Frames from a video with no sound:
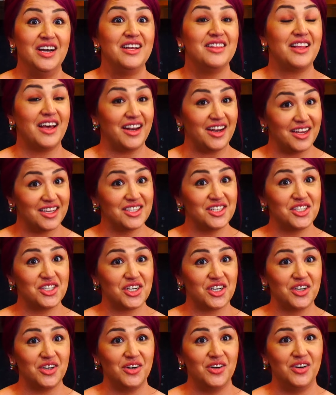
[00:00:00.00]
So
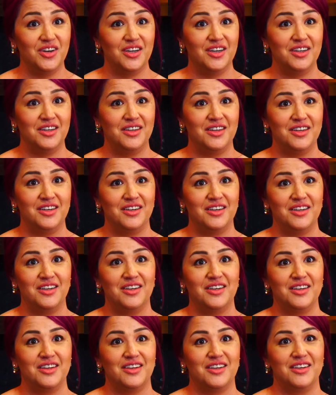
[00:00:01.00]
that's true. The only thing you should
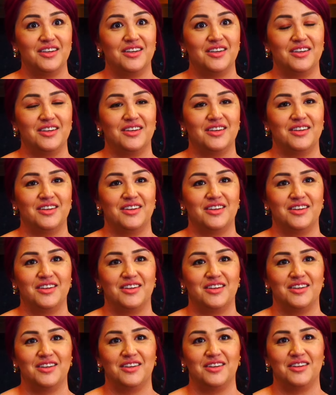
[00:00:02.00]
eat is whatever you can
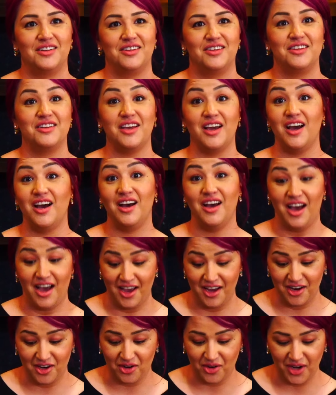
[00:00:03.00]
crack open. Yeah,
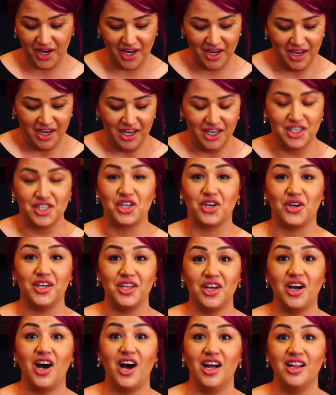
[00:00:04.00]
I agree. During
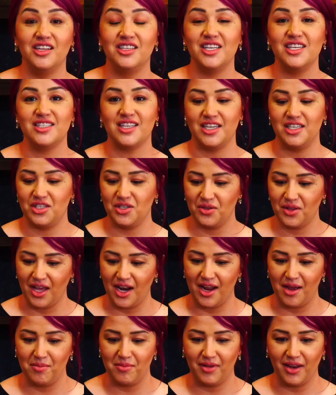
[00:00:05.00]
the holidays, I do
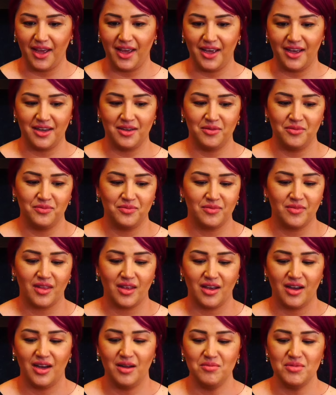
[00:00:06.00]
that.
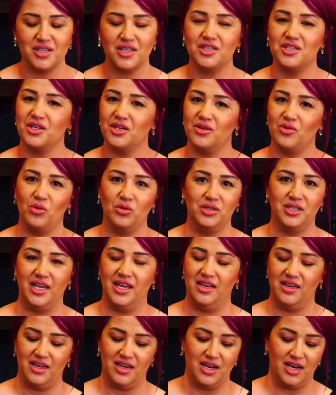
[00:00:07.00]
I'm such an old
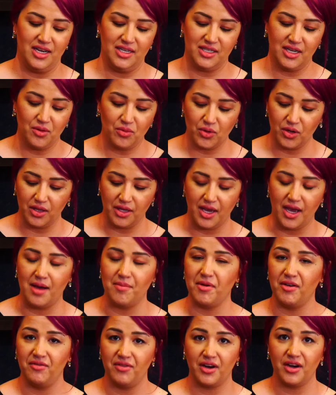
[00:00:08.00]
lady, guys. I really
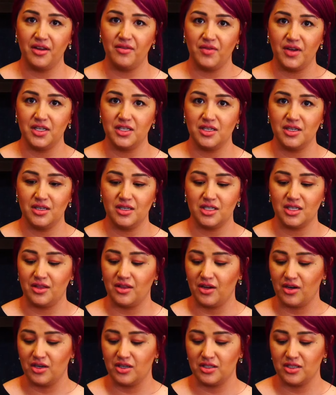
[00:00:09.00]
am. I'm very vintage, and
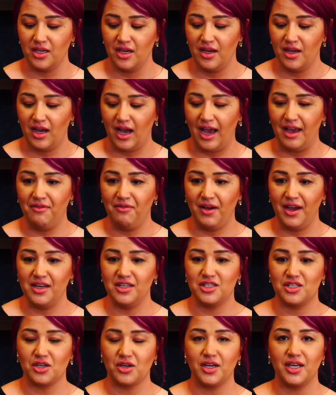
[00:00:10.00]
I find
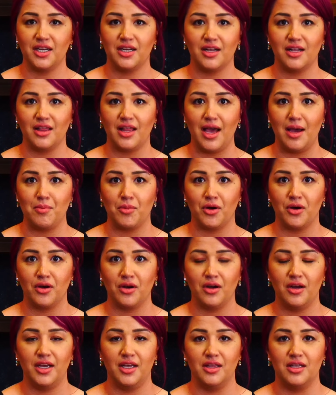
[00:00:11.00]
certain
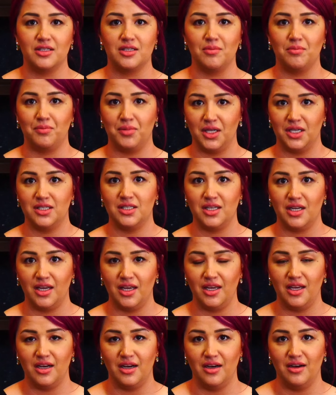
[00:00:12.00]
glamour in the
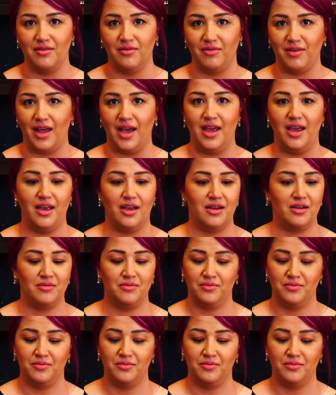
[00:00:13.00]
simplicity of like